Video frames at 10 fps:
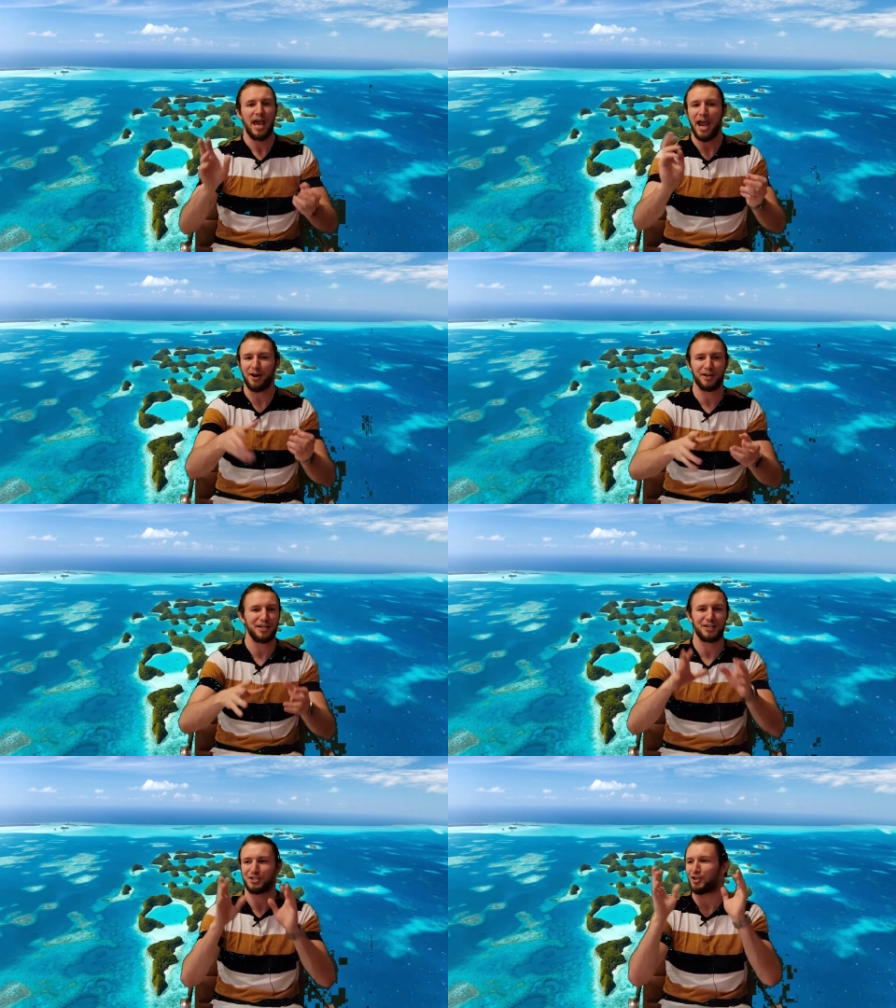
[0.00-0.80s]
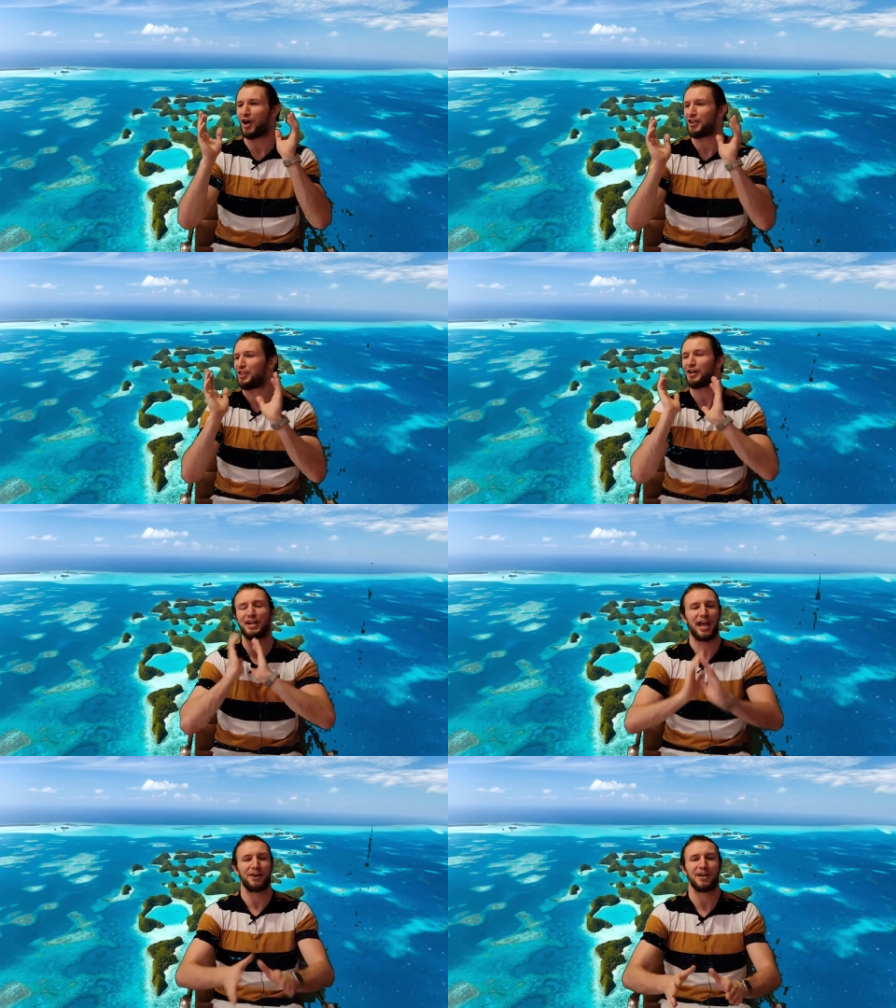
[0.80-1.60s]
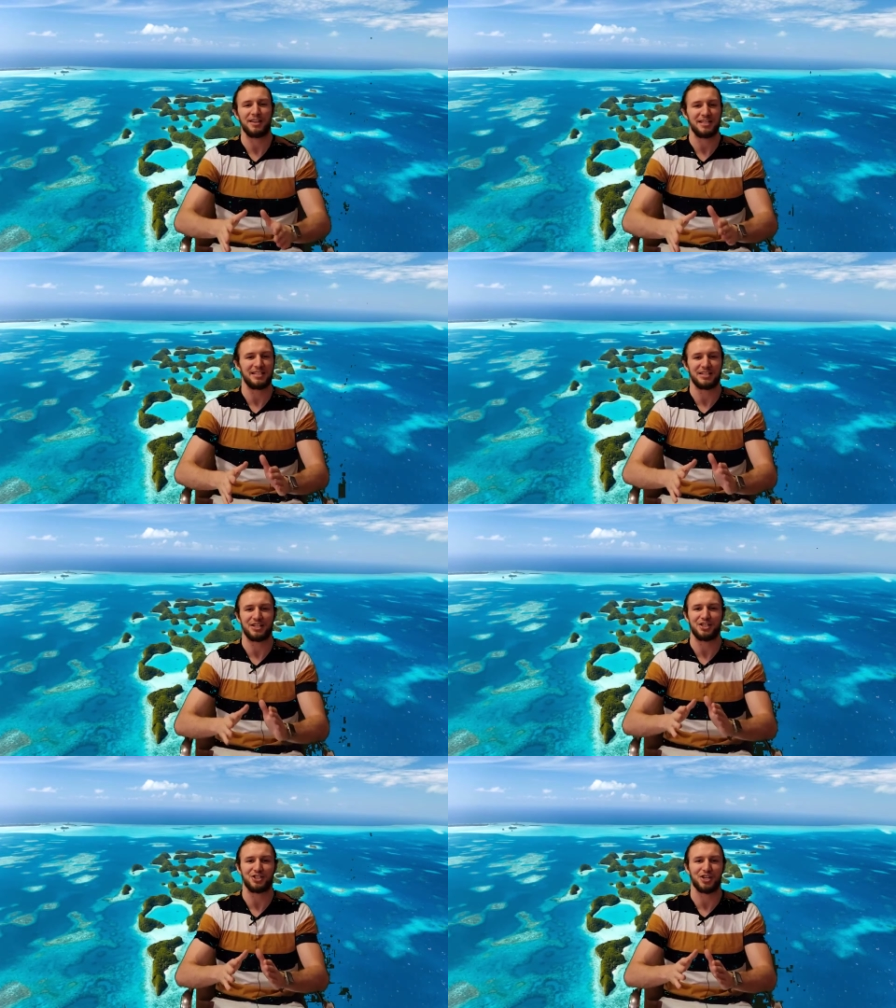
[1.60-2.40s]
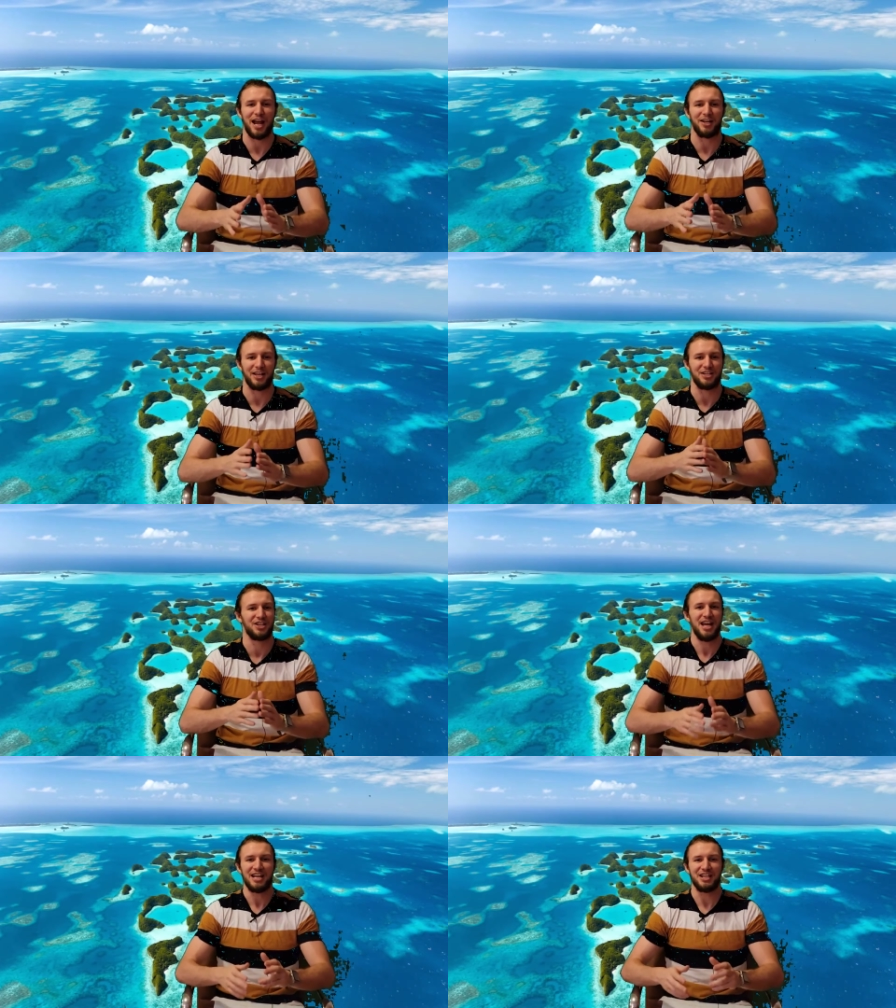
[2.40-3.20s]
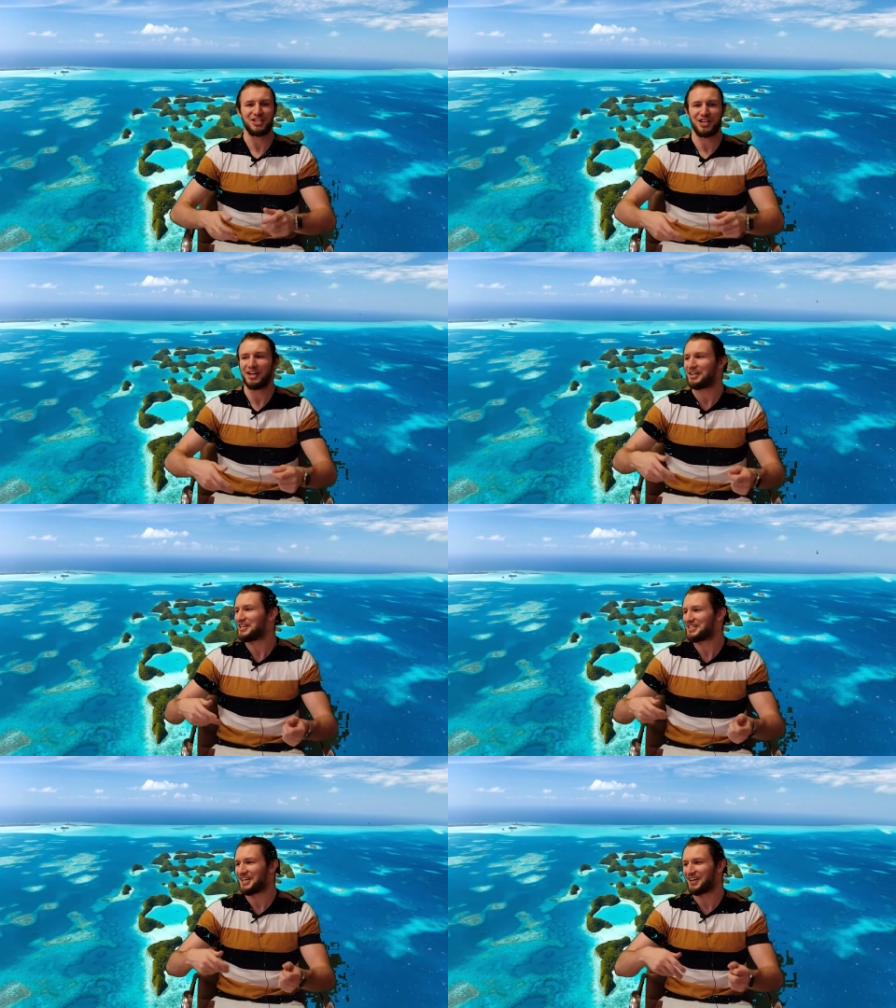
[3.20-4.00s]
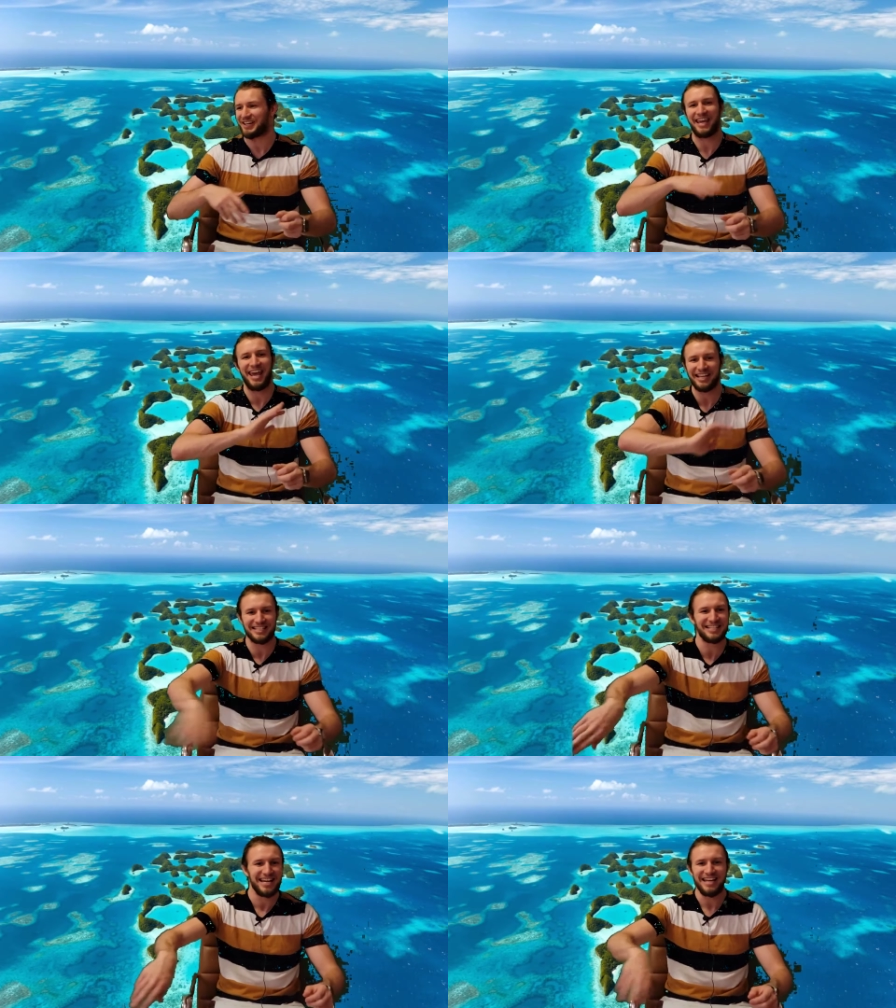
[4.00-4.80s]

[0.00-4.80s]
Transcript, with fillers: Erica and Deshawn, they're carrying this challenge. Naseer kicks